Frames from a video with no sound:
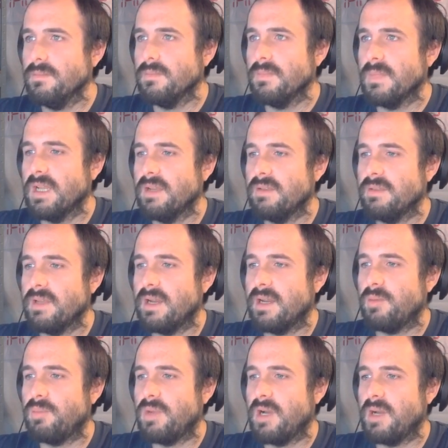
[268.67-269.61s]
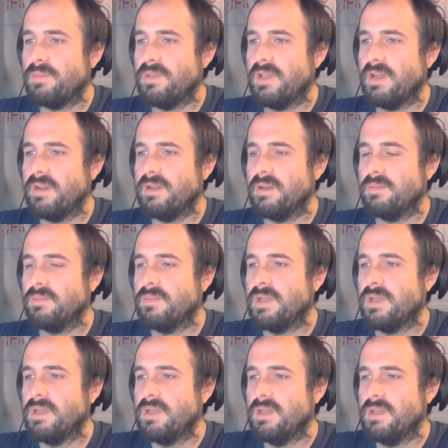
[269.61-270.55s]
and that'll pop that up.
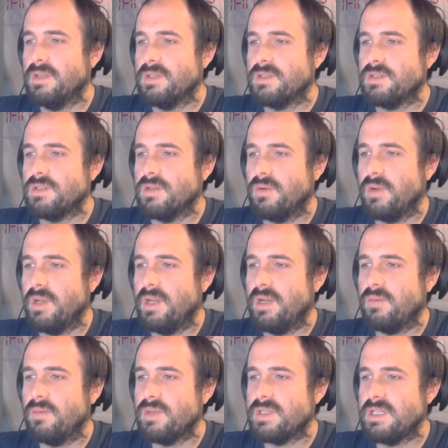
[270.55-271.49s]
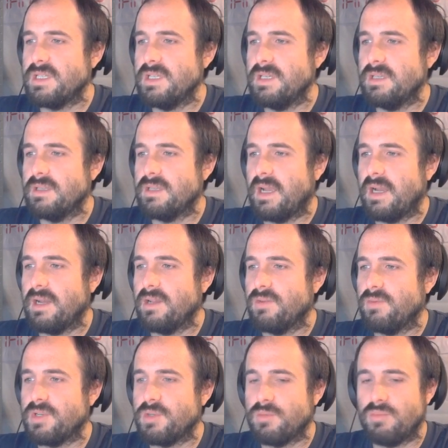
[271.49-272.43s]
So here we see the
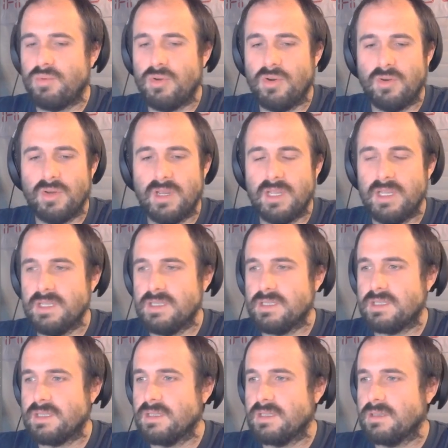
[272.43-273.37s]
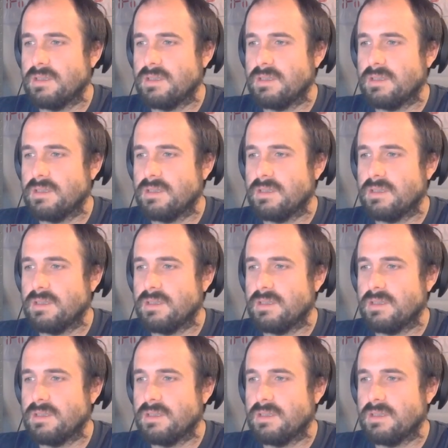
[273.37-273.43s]
INLretro prog is